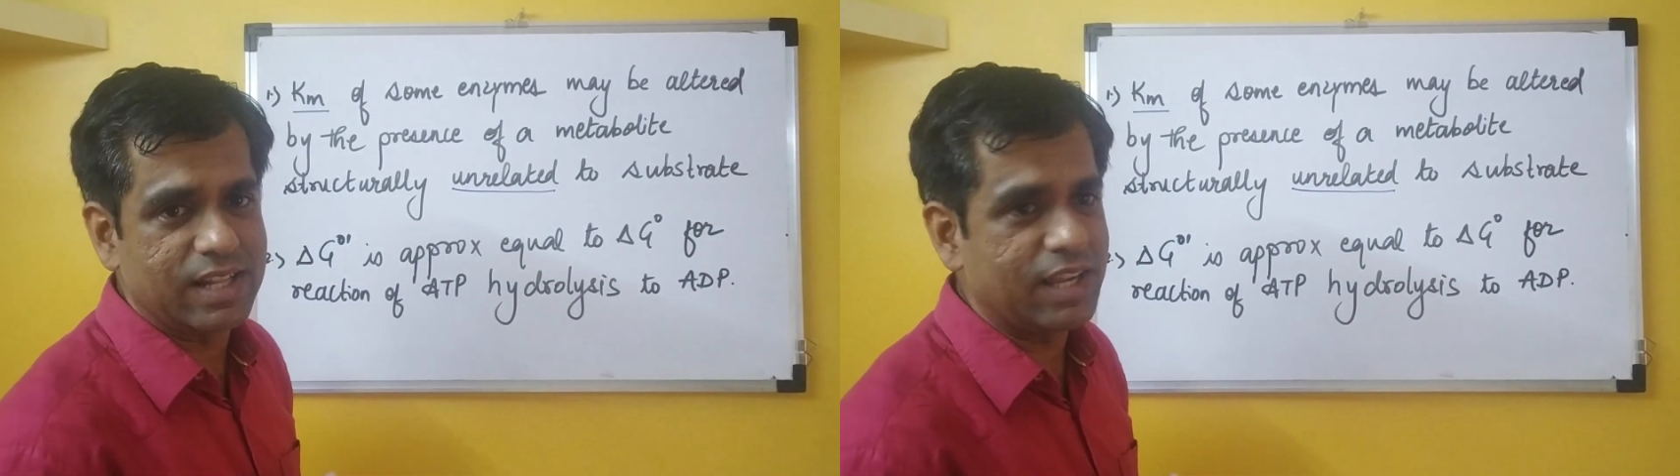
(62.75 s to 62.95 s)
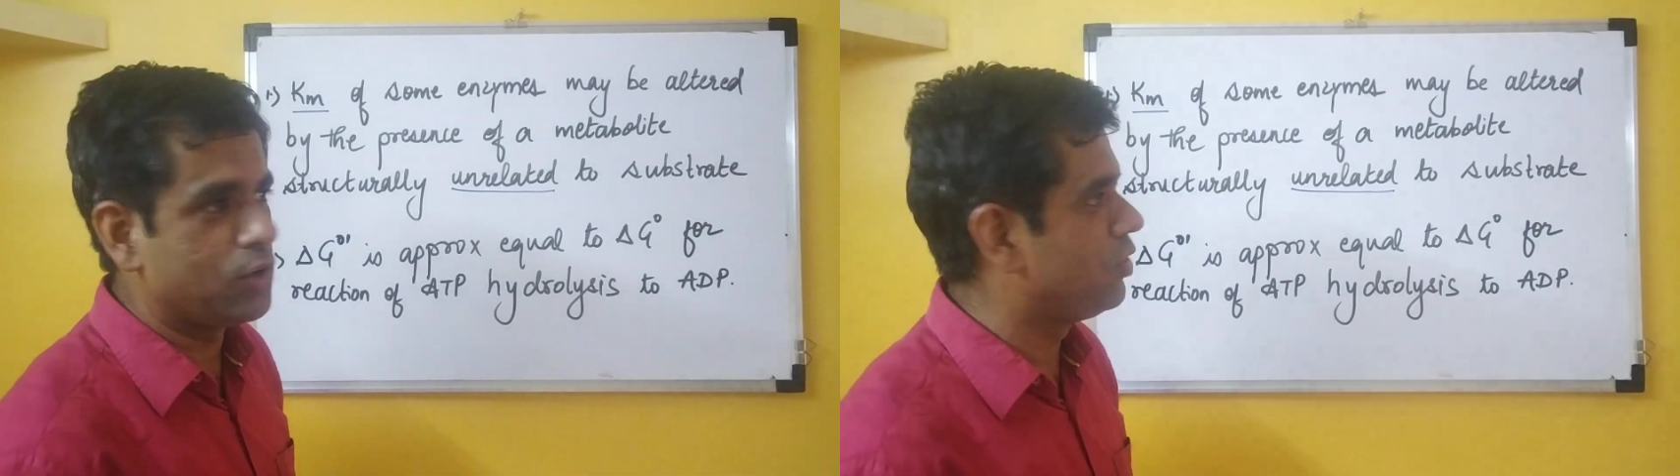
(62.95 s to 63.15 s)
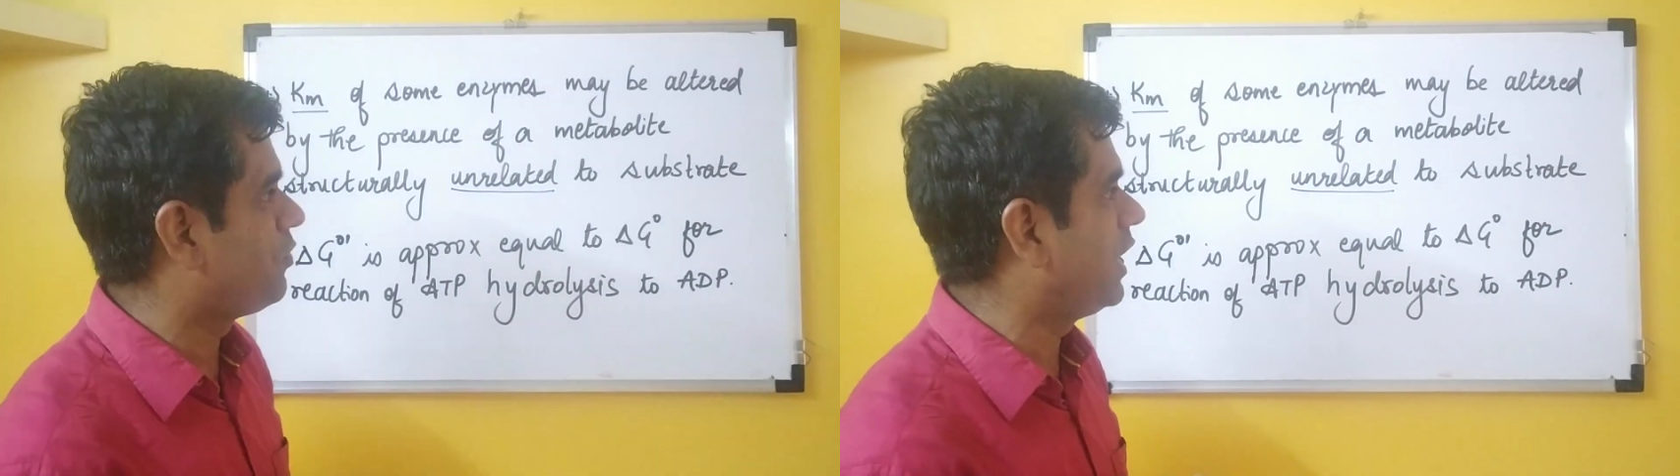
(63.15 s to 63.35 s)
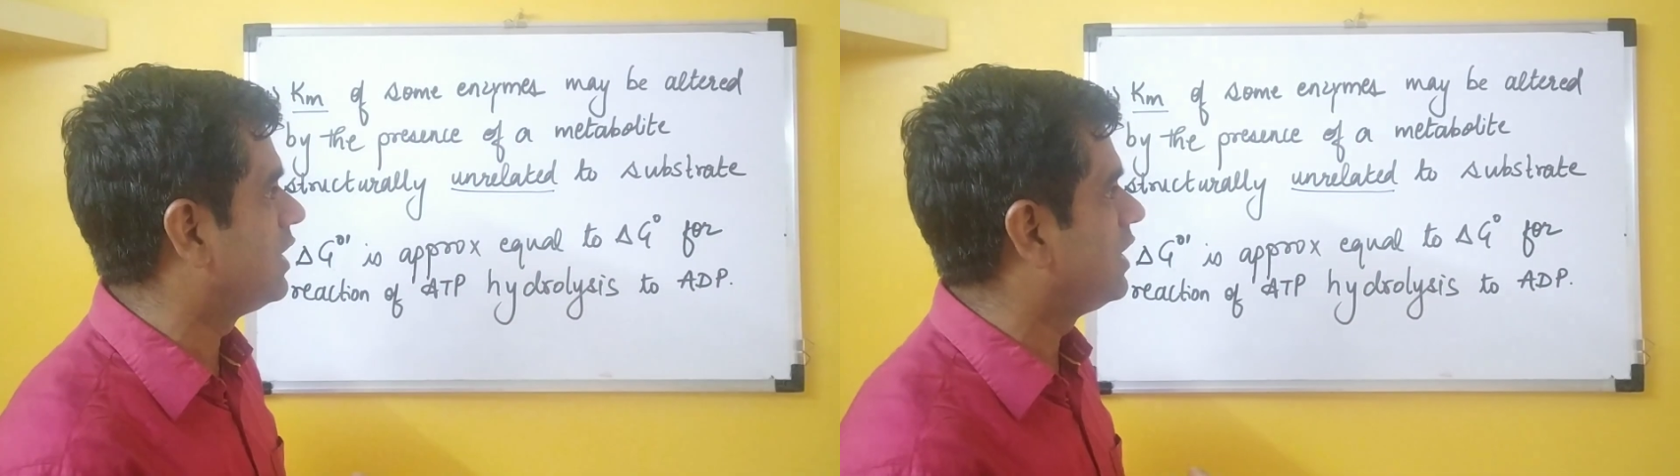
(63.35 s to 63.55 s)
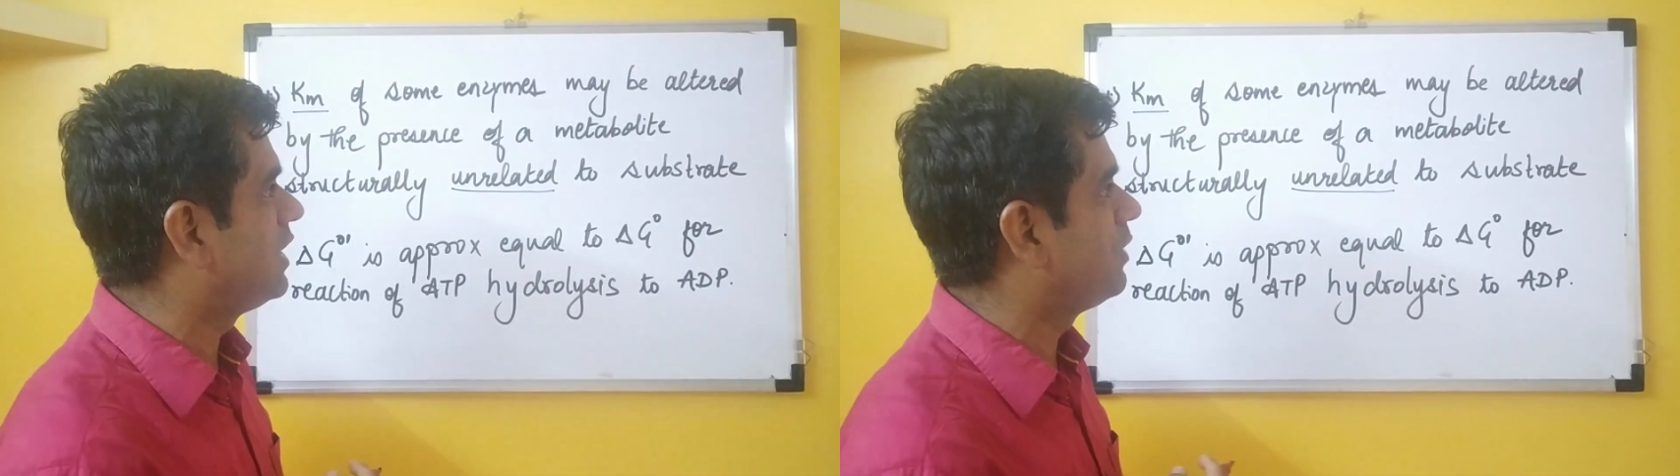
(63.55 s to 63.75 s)
like you will
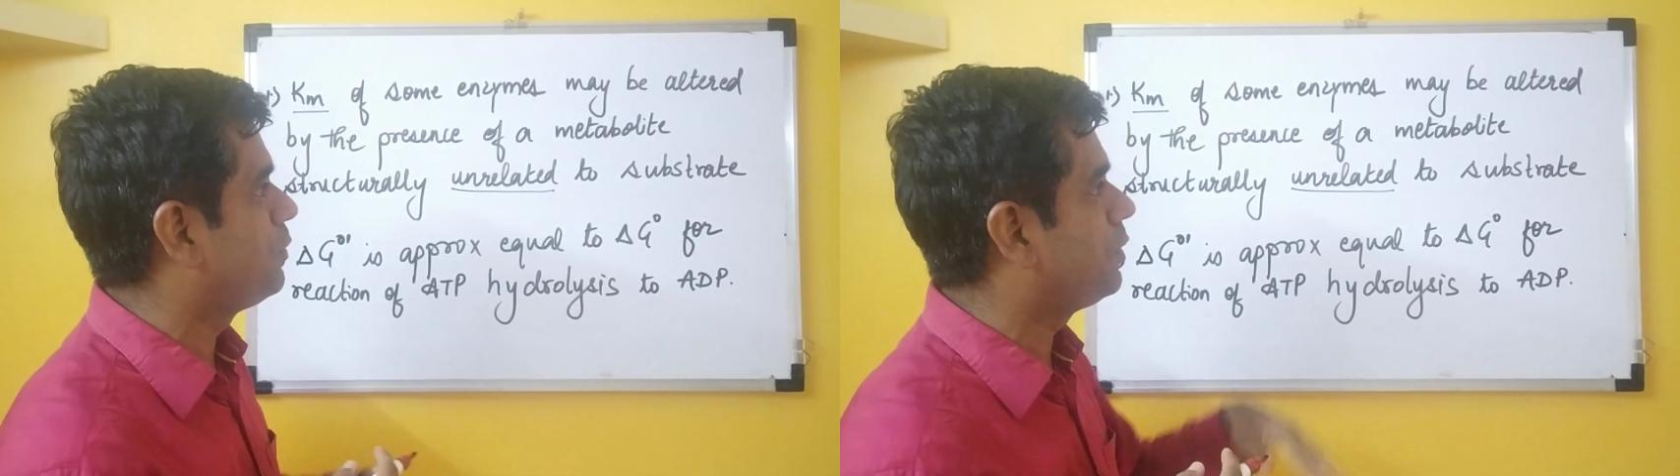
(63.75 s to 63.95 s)
find that a